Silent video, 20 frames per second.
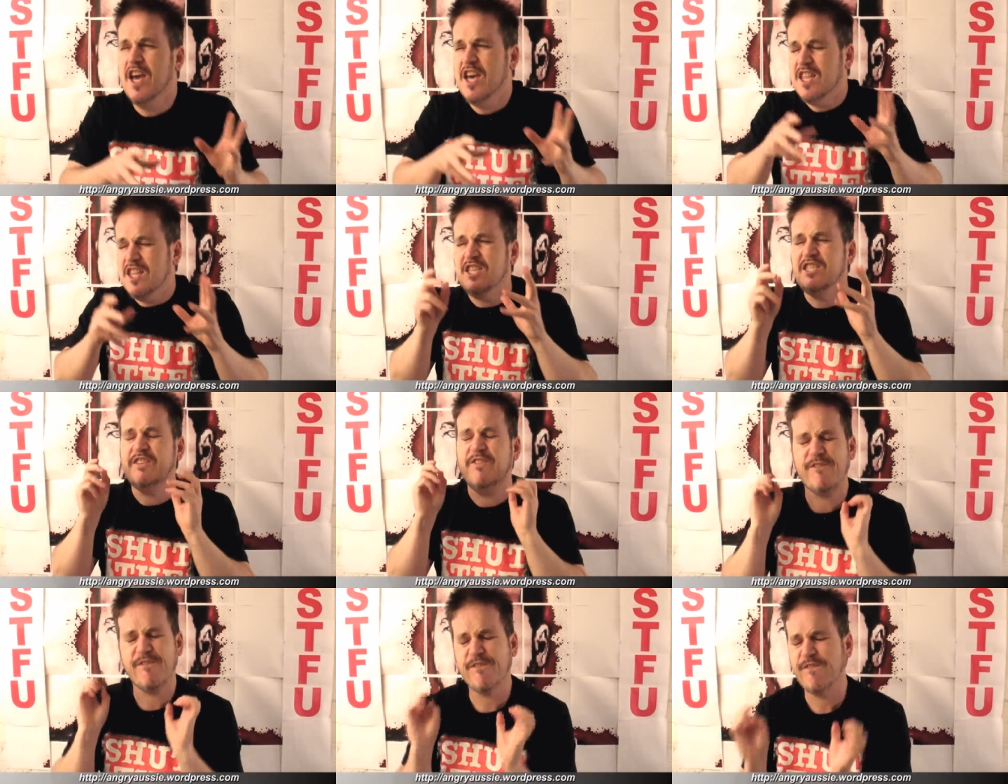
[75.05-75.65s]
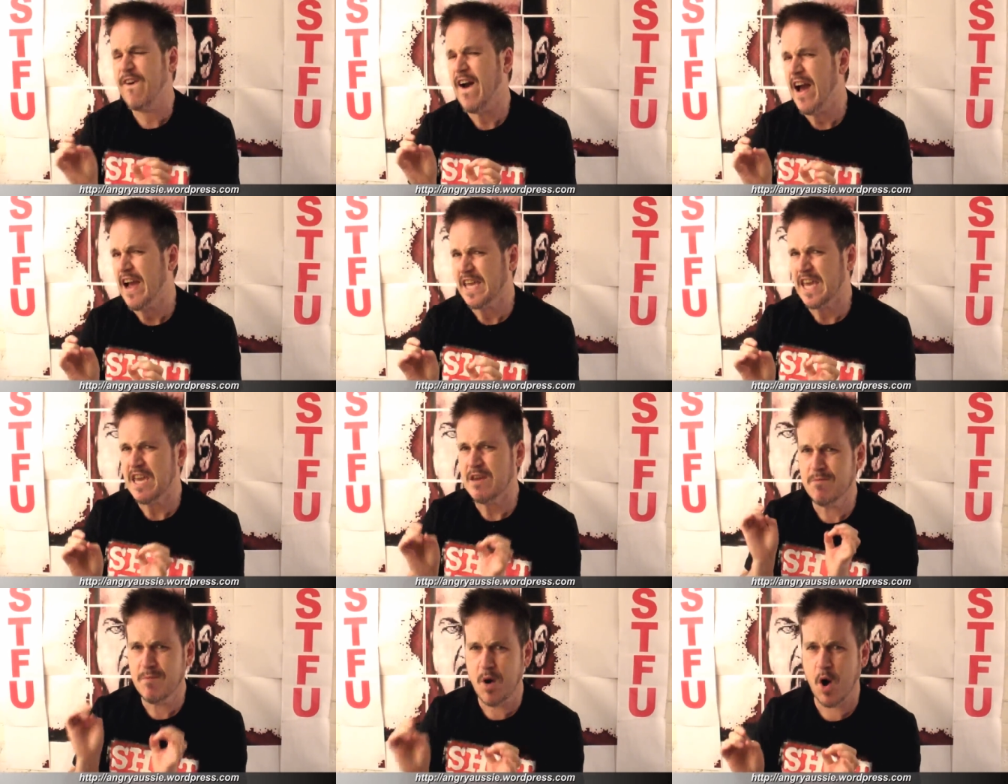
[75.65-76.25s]
These
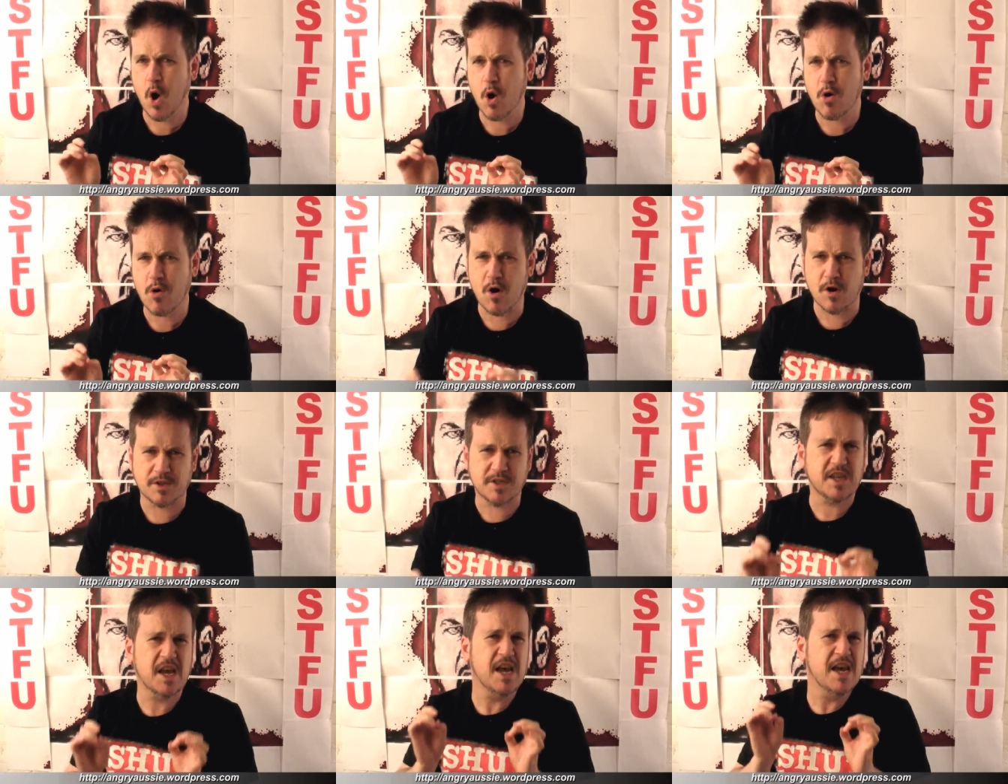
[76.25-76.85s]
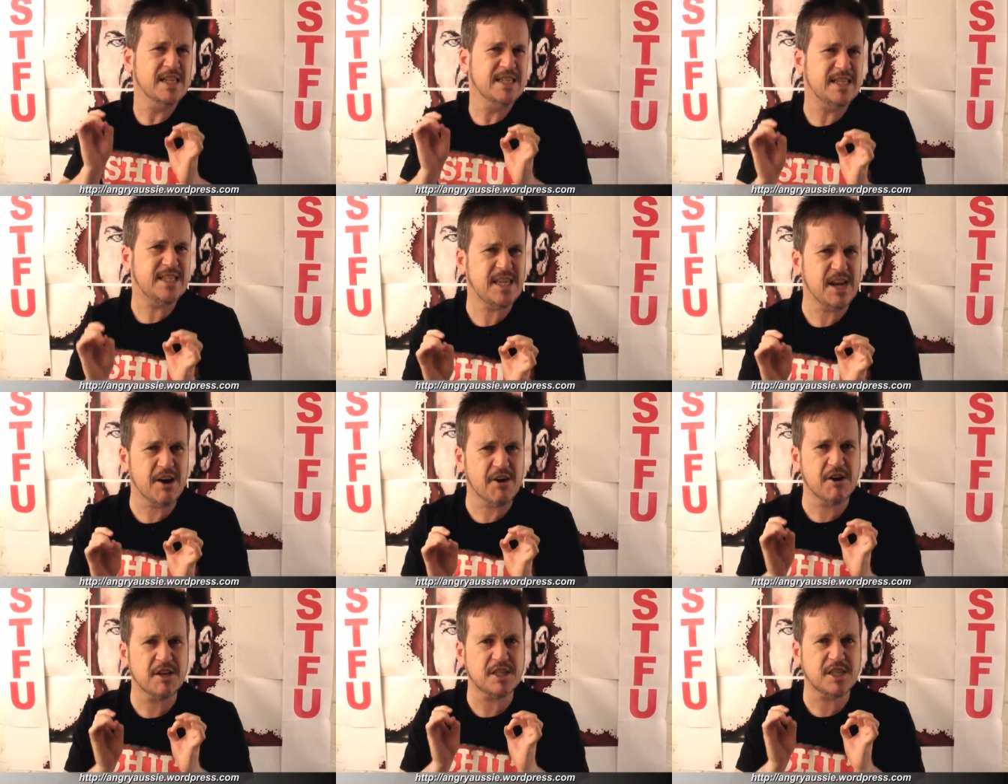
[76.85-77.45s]
fucking morons
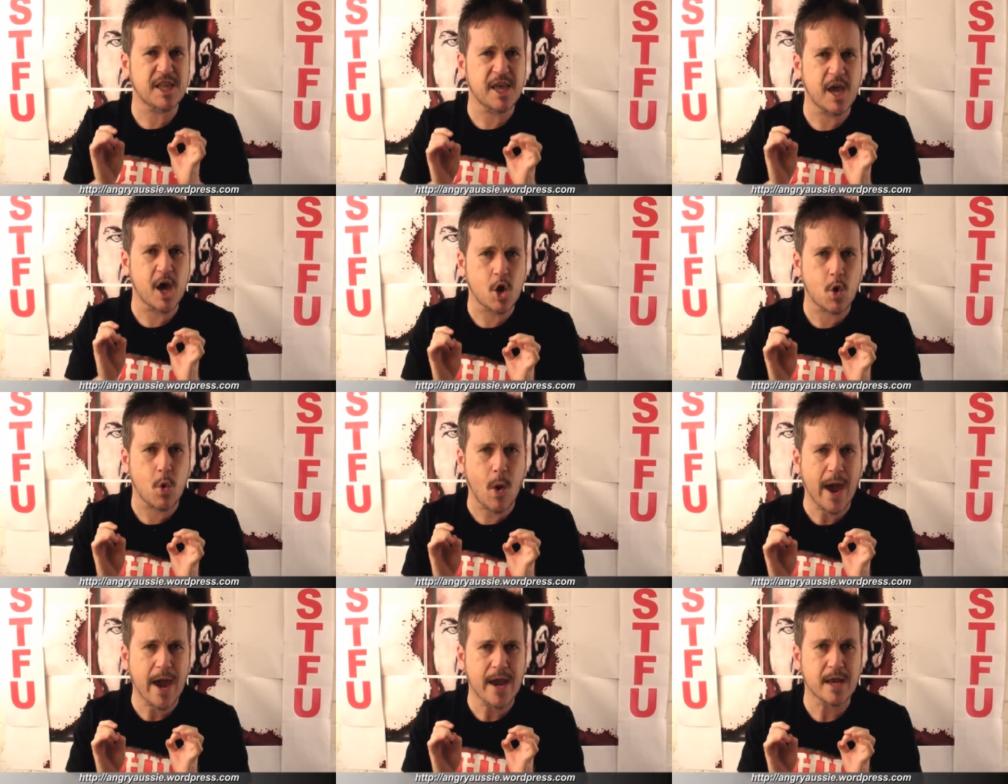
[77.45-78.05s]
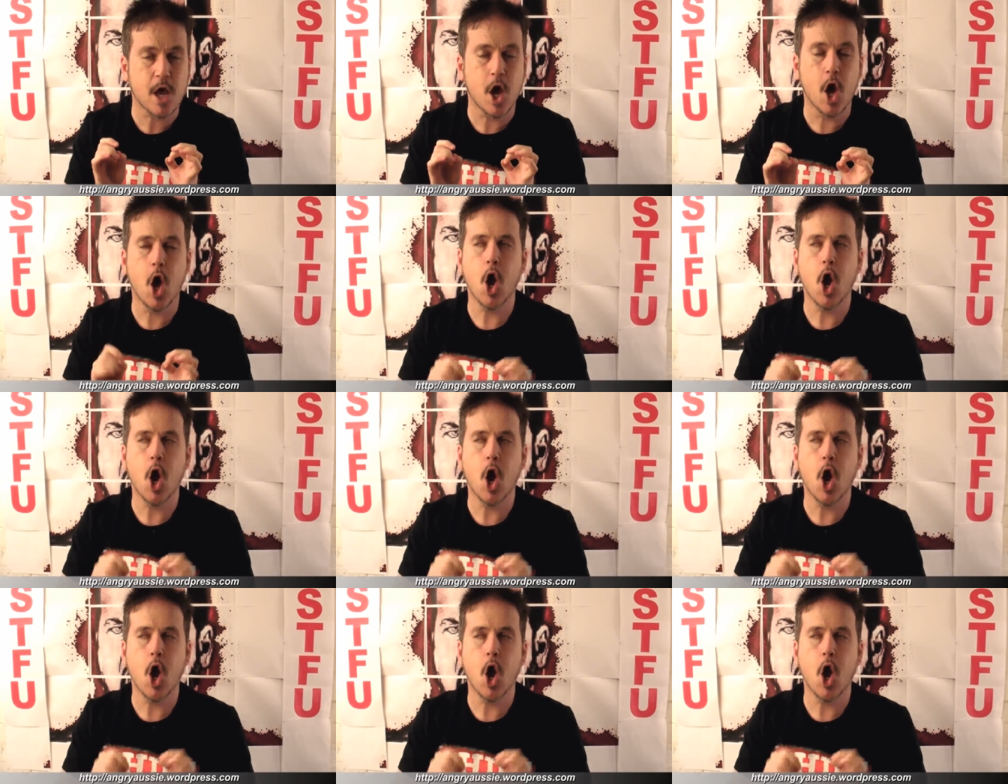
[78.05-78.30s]
seriously equate